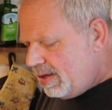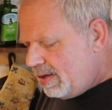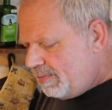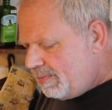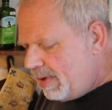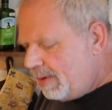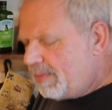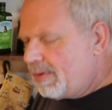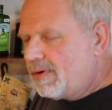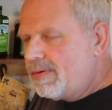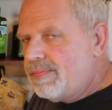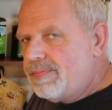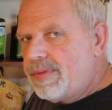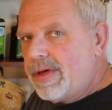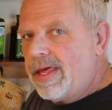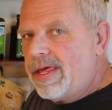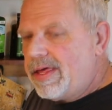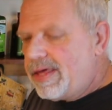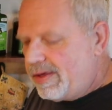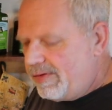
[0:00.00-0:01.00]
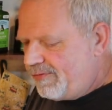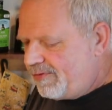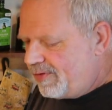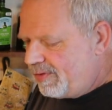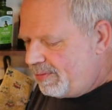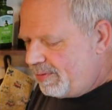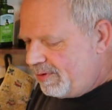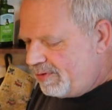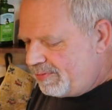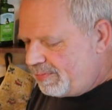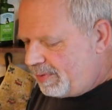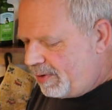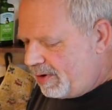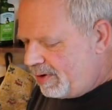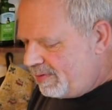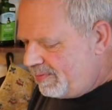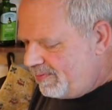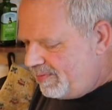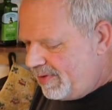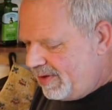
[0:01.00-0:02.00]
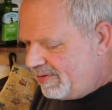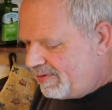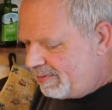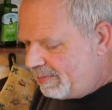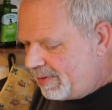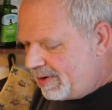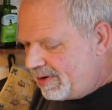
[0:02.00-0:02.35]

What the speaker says: Remember, baking for the most part isn't